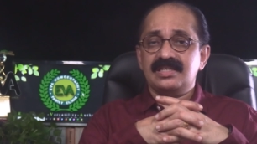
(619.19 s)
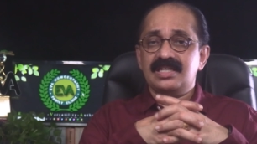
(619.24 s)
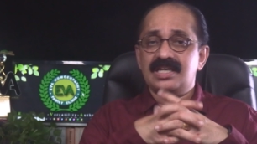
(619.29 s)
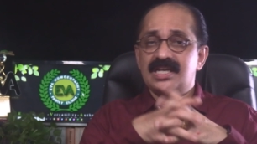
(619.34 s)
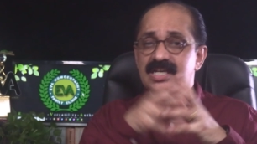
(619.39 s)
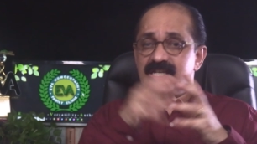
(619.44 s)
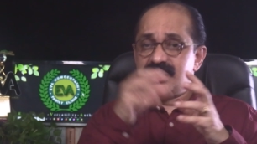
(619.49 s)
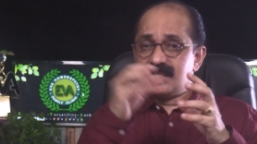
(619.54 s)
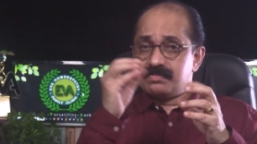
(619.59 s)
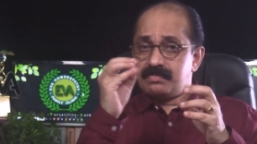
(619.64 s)

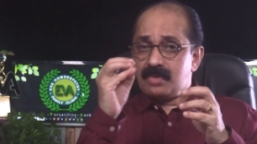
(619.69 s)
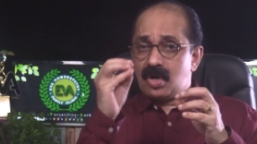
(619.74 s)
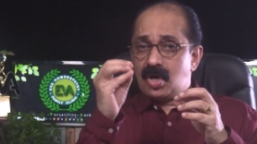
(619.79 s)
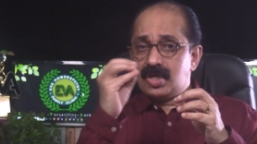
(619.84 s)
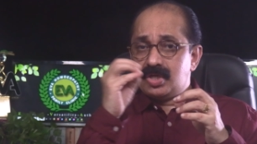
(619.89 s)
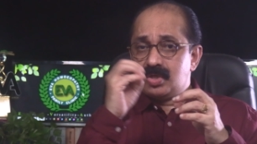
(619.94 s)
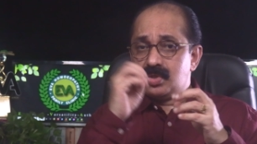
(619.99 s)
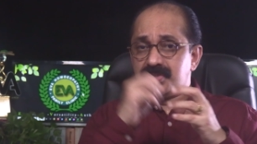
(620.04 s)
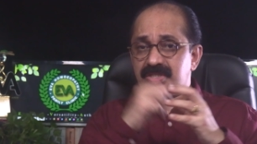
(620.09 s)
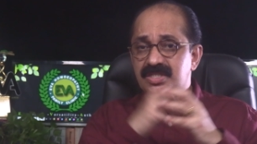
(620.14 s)
Small
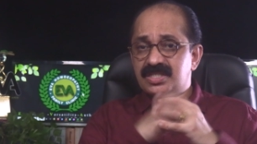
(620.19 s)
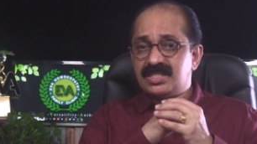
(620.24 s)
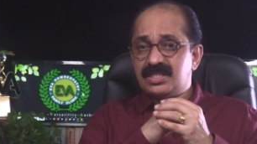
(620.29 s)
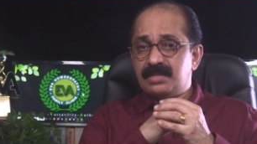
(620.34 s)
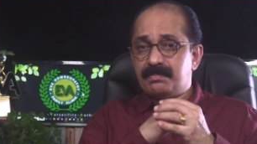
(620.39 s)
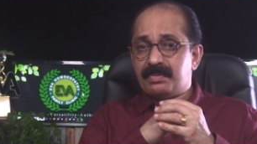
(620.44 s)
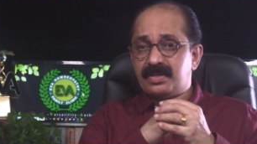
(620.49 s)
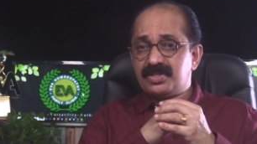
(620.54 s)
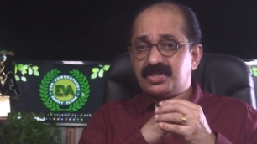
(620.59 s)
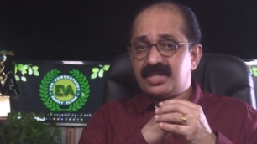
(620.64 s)
doses
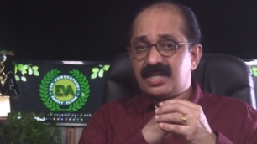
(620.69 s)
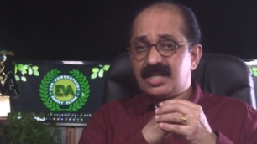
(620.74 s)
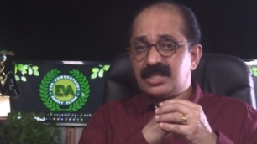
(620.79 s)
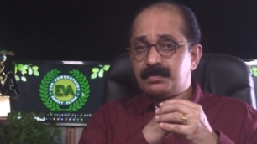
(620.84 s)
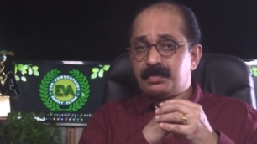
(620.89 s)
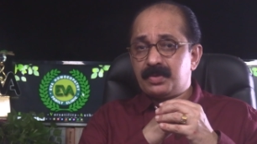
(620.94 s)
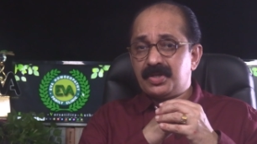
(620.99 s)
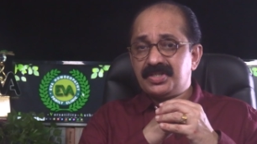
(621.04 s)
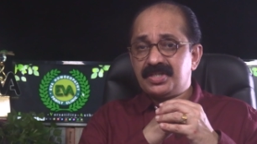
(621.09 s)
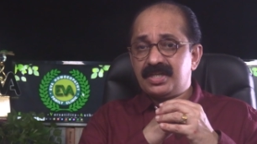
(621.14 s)
depress the
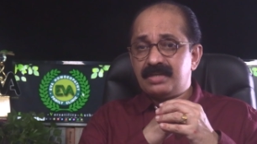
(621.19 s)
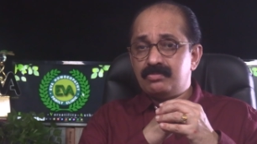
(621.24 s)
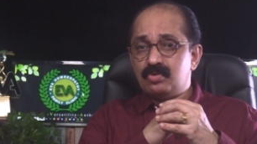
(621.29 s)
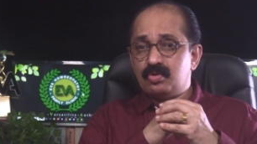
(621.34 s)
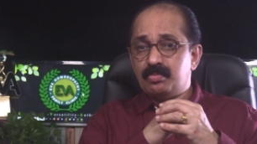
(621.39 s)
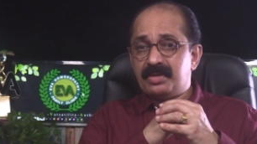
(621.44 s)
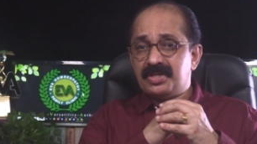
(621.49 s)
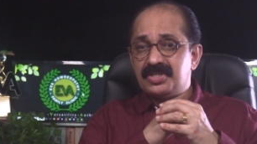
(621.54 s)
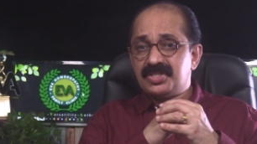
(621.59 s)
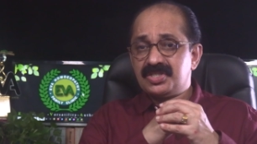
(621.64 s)
respiratory
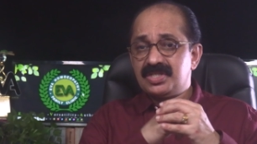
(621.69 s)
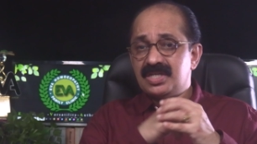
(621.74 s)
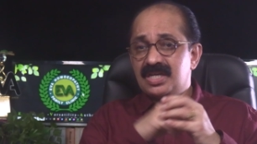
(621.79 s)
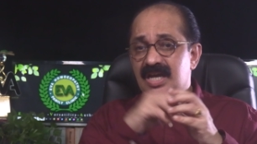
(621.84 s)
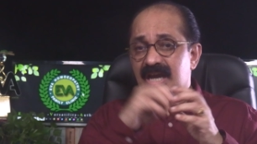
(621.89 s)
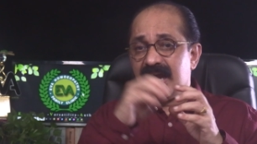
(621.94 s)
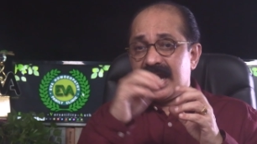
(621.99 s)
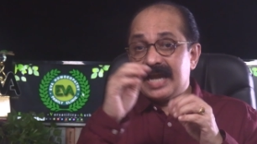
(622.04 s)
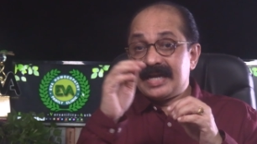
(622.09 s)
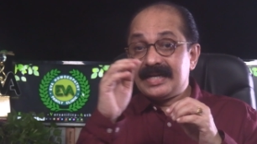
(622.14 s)
movement,
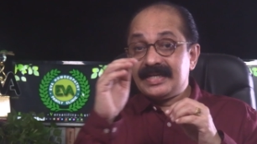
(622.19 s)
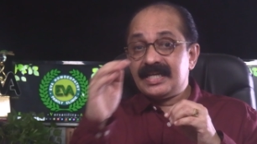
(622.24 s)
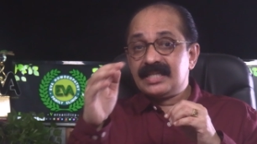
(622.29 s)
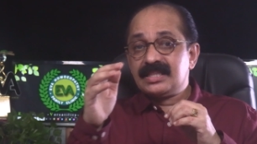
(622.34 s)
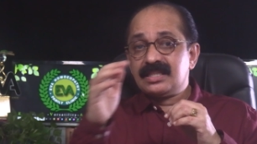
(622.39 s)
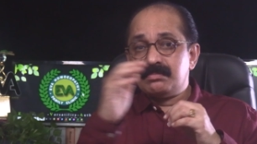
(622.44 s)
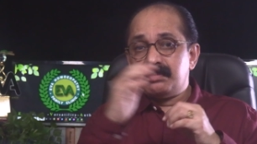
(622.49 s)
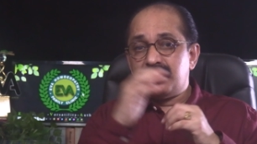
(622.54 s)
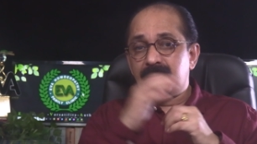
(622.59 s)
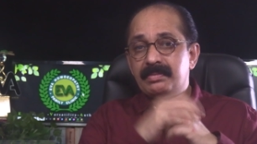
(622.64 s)
and
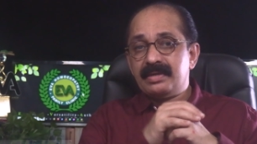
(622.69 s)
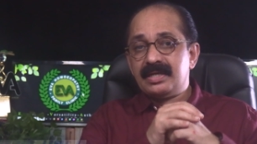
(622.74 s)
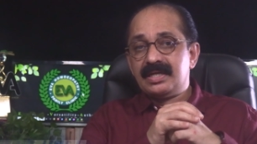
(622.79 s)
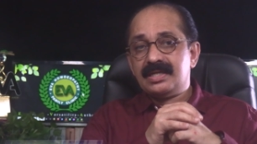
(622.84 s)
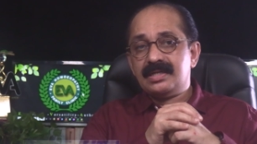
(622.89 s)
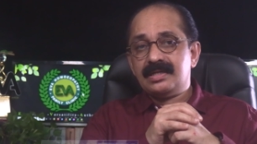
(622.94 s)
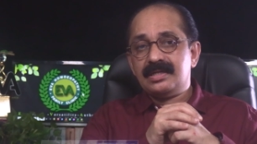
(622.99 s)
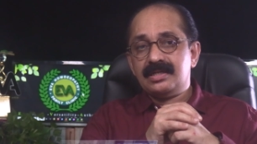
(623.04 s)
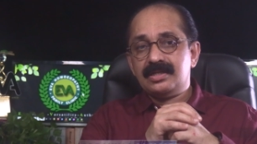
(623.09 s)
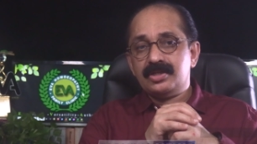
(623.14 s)
death may be
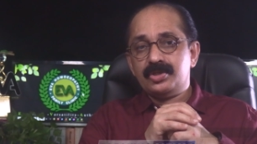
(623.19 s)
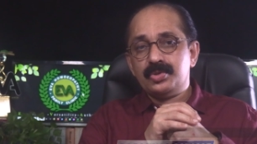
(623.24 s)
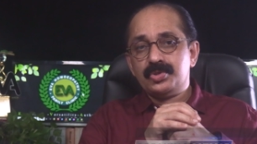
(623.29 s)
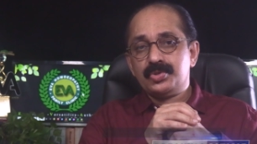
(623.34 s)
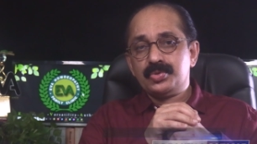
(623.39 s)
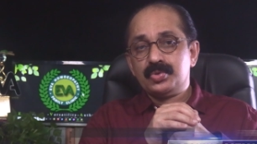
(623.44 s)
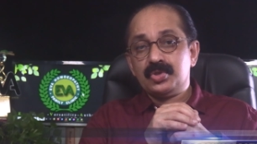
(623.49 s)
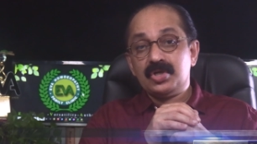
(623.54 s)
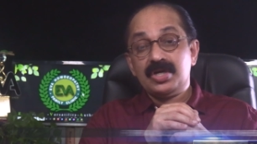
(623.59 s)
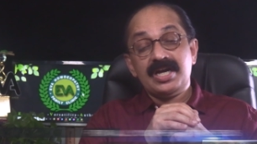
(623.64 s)
due
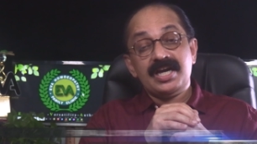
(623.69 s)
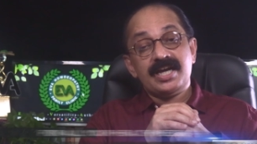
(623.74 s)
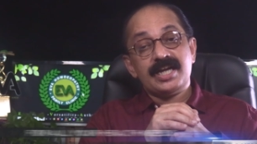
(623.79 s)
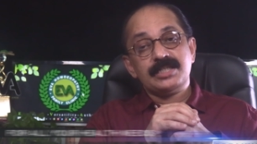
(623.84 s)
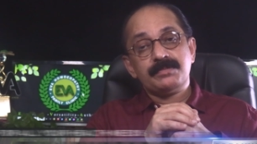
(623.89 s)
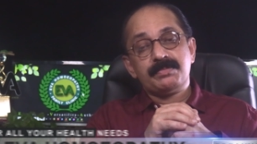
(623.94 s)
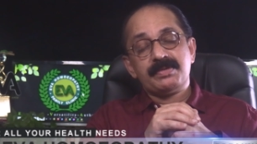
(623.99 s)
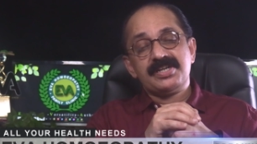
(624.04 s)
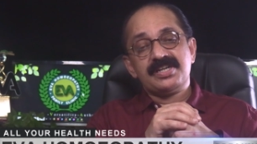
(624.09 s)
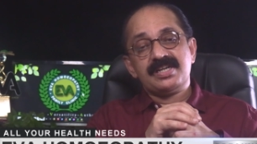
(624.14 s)
to
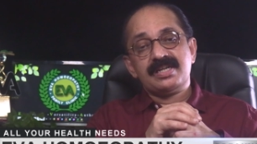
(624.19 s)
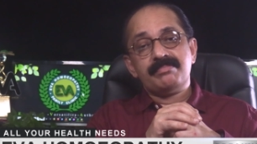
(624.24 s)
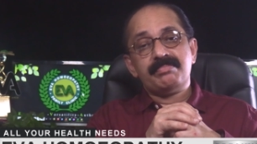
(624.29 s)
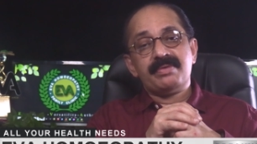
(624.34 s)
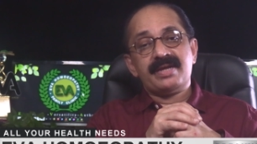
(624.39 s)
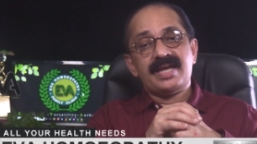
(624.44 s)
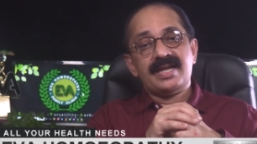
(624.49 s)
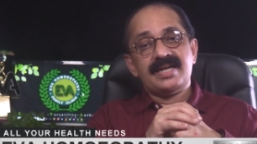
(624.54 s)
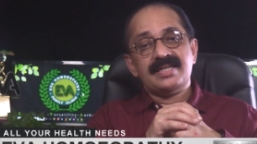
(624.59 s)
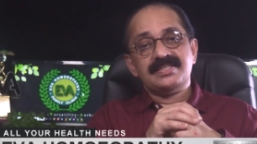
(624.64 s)
respiratory
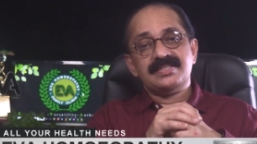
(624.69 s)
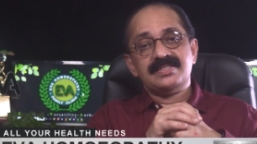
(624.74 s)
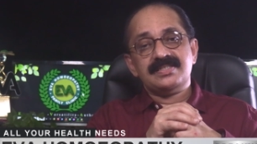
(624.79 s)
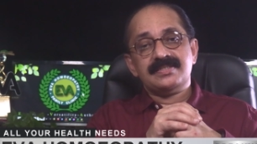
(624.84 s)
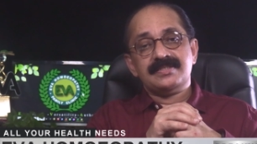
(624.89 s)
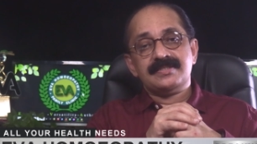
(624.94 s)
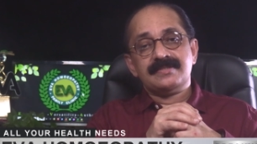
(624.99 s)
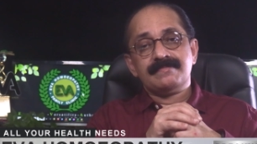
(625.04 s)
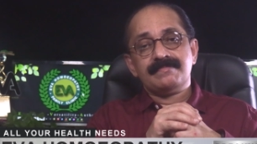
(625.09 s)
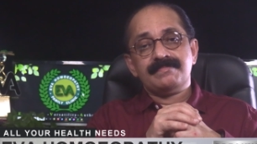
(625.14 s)

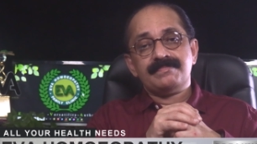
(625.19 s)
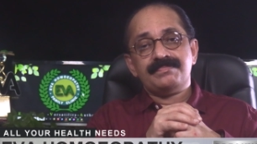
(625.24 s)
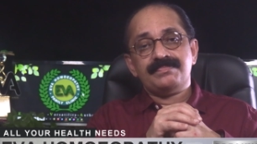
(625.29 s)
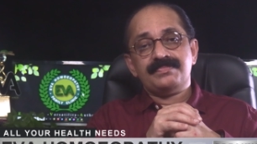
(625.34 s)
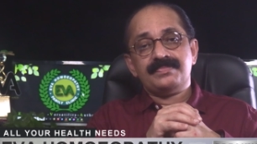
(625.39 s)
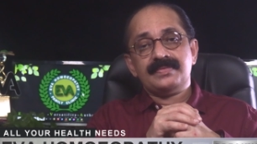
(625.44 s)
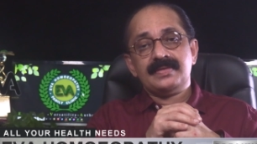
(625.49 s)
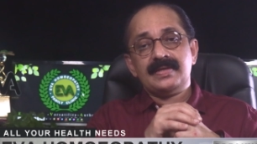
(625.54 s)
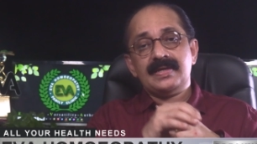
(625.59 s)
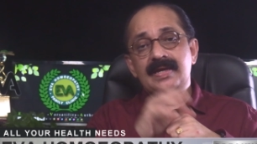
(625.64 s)
paralysis.
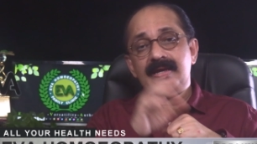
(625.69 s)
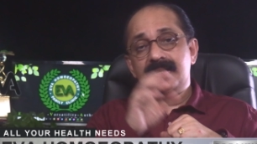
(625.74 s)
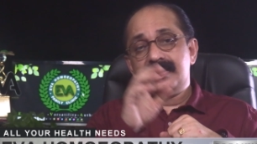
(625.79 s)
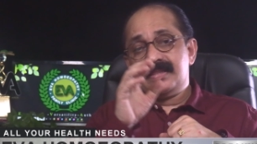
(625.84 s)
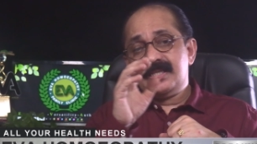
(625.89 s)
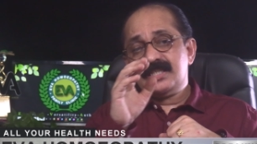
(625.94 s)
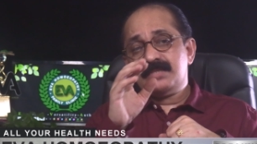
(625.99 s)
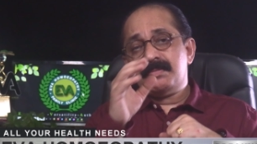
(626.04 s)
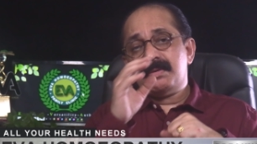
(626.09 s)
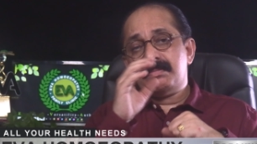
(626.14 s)

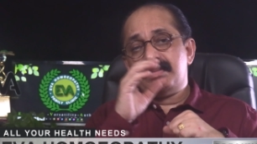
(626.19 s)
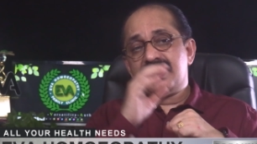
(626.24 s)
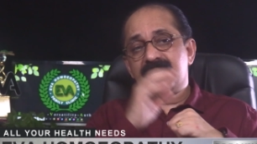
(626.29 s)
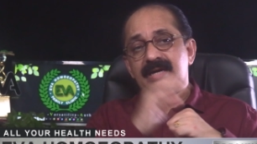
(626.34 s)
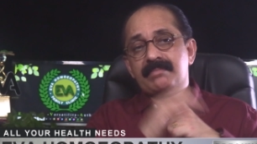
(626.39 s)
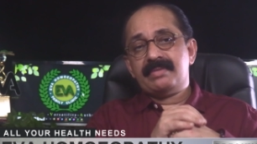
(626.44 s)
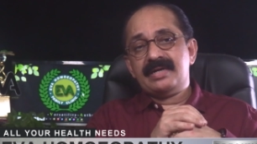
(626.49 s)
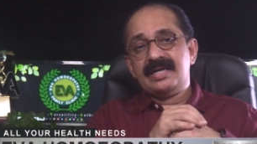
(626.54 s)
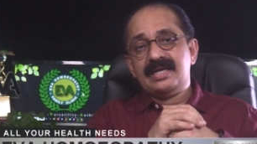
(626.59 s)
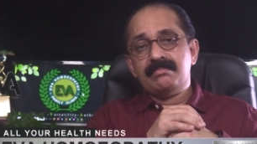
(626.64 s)
This may be
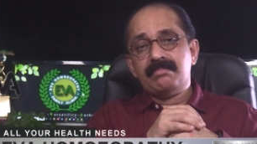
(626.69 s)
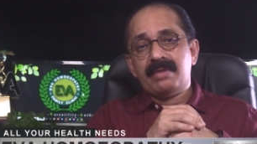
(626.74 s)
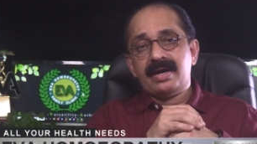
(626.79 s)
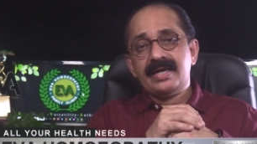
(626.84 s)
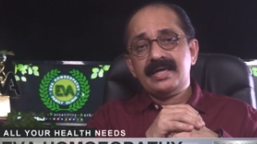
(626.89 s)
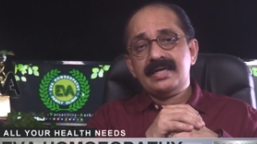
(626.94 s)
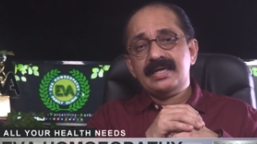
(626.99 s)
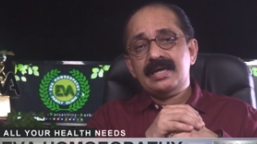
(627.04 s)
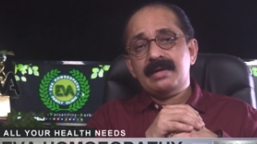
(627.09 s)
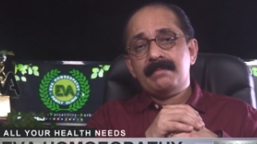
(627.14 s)
accompanied
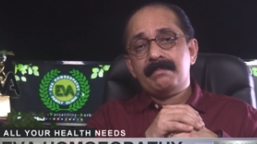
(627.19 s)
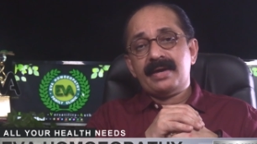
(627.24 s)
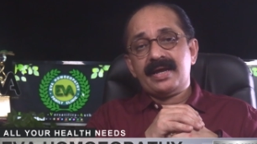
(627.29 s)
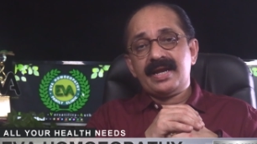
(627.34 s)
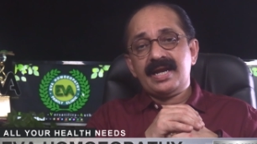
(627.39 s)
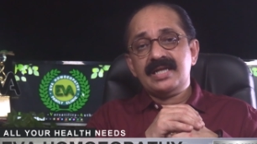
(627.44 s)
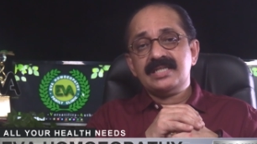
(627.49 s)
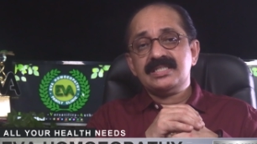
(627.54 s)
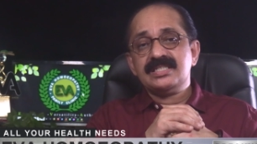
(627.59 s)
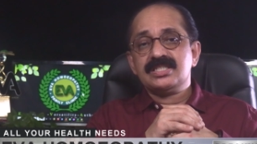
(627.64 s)
by
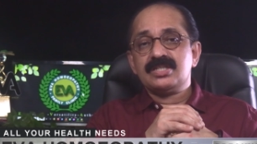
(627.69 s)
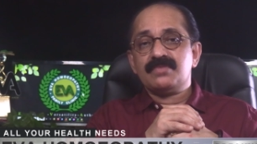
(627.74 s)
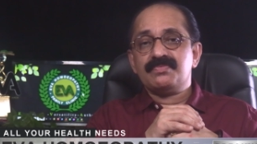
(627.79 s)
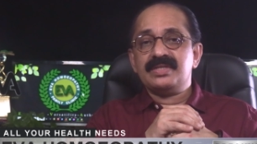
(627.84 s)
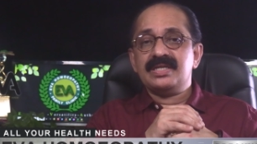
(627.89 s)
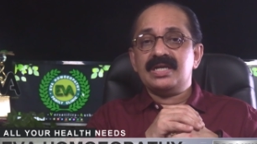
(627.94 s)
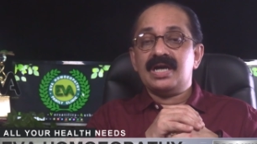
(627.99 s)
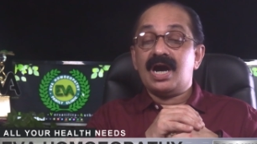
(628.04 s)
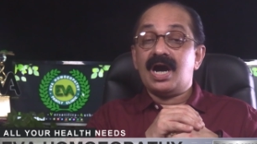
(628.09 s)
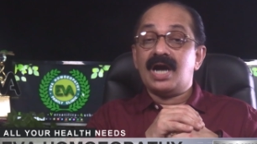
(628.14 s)
paralysis of
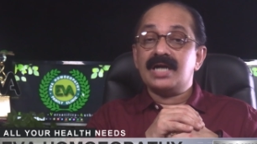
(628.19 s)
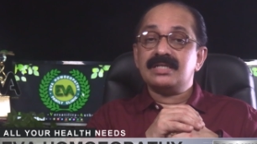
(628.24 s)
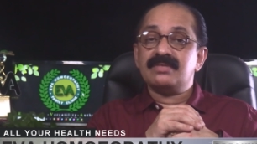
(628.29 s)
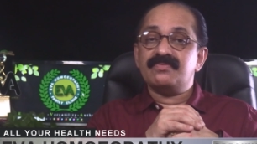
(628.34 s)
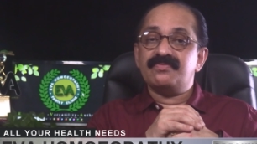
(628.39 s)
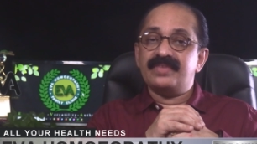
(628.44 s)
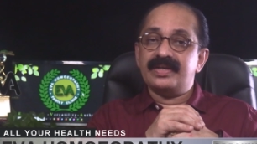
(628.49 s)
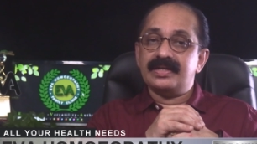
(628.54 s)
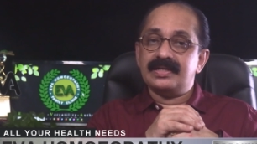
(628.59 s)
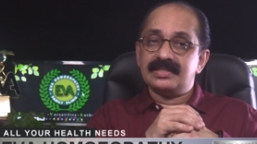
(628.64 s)
the heart
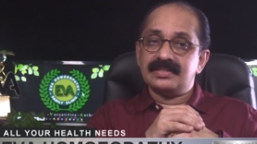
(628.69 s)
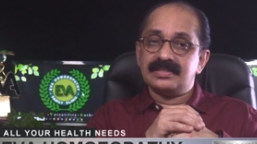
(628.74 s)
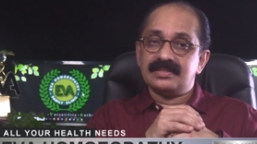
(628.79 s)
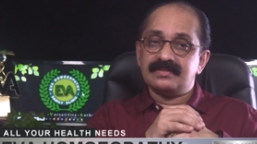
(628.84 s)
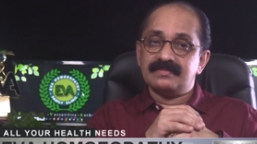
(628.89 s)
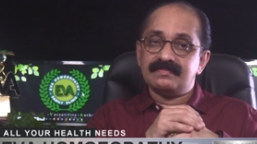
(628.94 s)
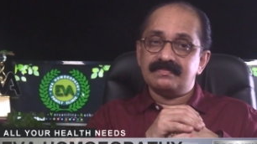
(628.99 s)
vagus.